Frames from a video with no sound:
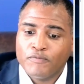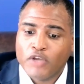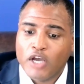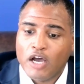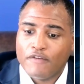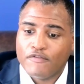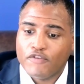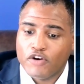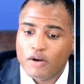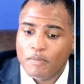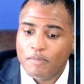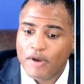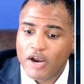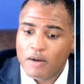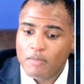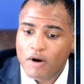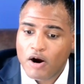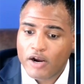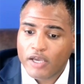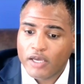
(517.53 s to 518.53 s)
If you're in a bear
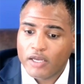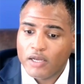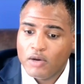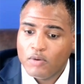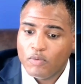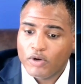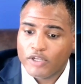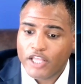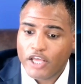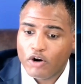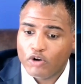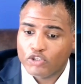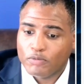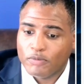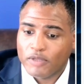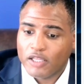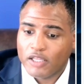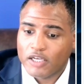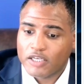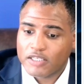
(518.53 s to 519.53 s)
market, what that
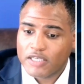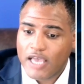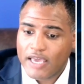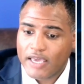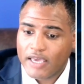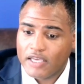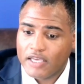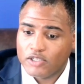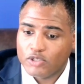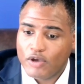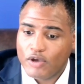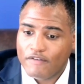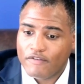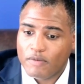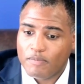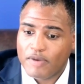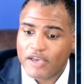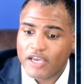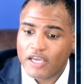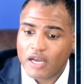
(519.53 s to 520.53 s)
ultimately looks like is you have a
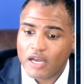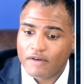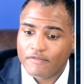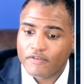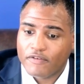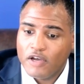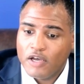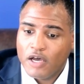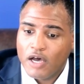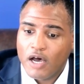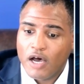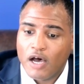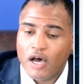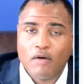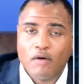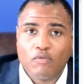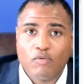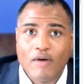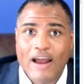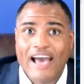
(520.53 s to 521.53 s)
big enough
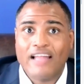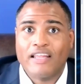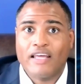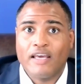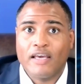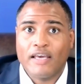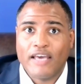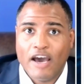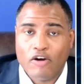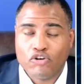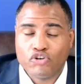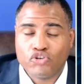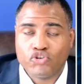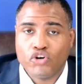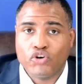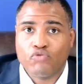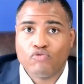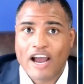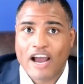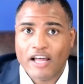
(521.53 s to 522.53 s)
counter
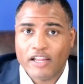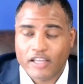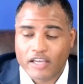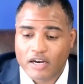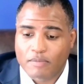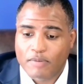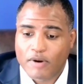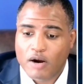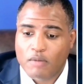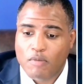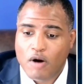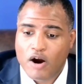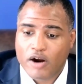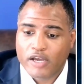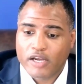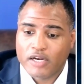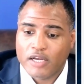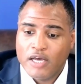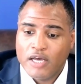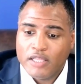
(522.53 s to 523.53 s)
trend rally in a bear
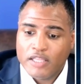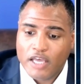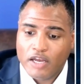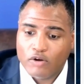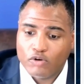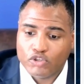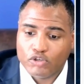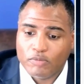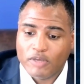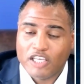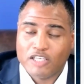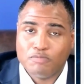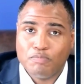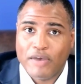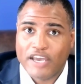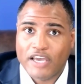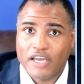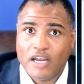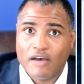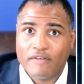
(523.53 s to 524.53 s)
market that ultimately is
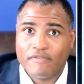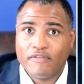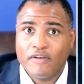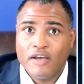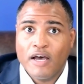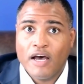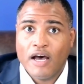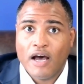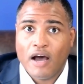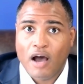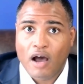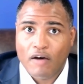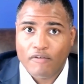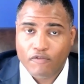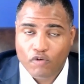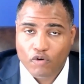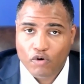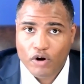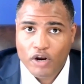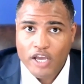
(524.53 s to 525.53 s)
big enough
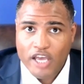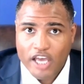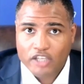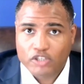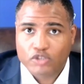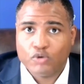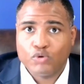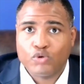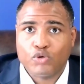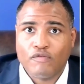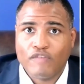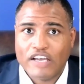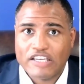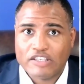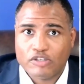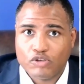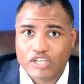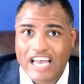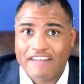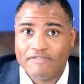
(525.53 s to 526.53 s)
for institutional
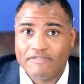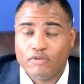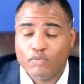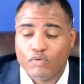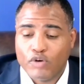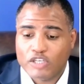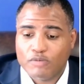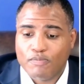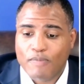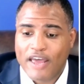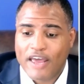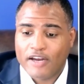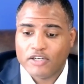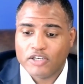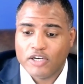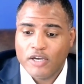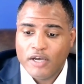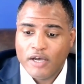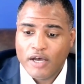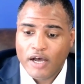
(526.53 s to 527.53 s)
investors to have to risk
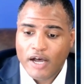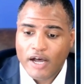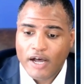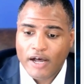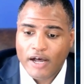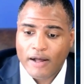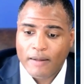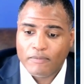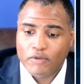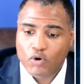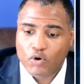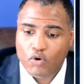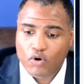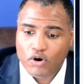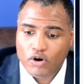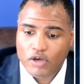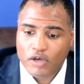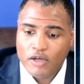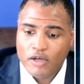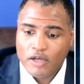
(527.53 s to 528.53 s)
manage in
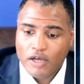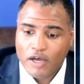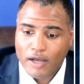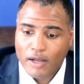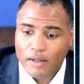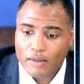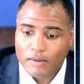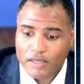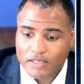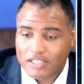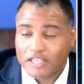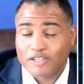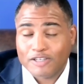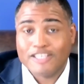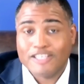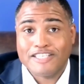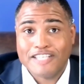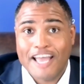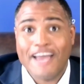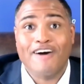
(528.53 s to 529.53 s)
order to
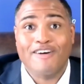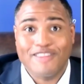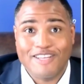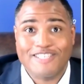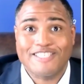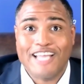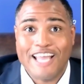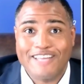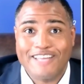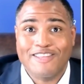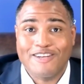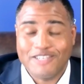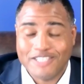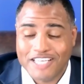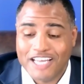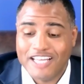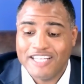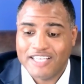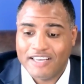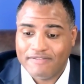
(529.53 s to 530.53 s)
essentially stay in their
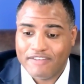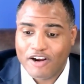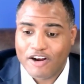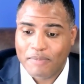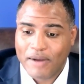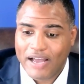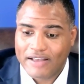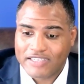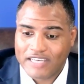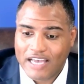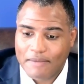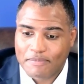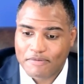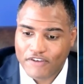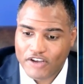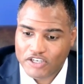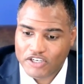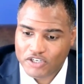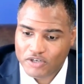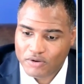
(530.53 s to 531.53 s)
seats if they're buy side
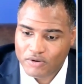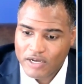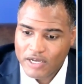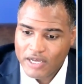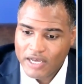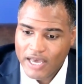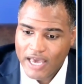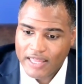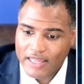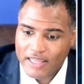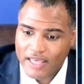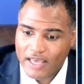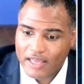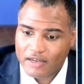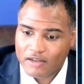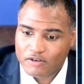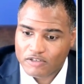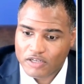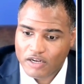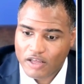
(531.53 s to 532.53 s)
professional. And then
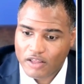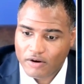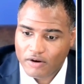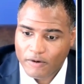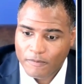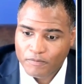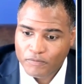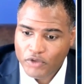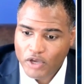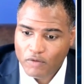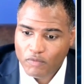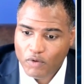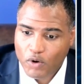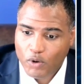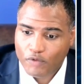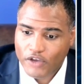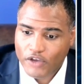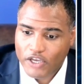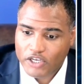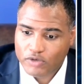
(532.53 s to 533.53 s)
there's another
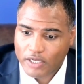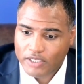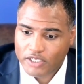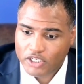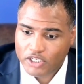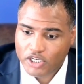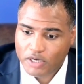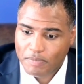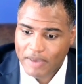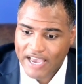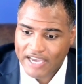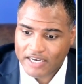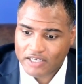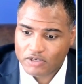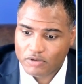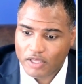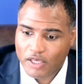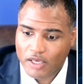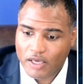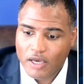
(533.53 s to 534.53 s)
row phase transition back
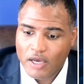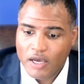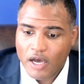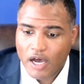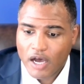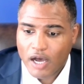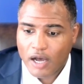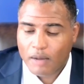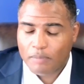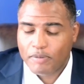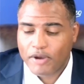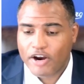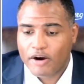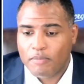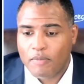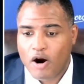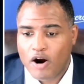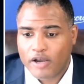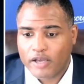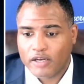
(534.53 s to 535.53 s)
to the bear
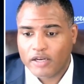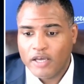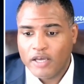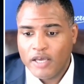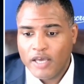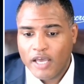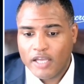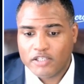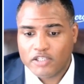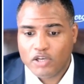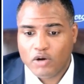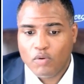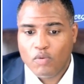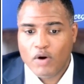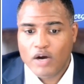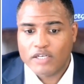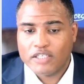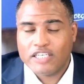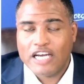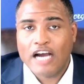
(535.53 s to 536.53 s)
market. And so
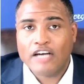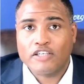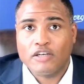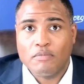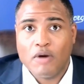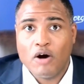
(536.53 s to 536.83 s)
what Dr.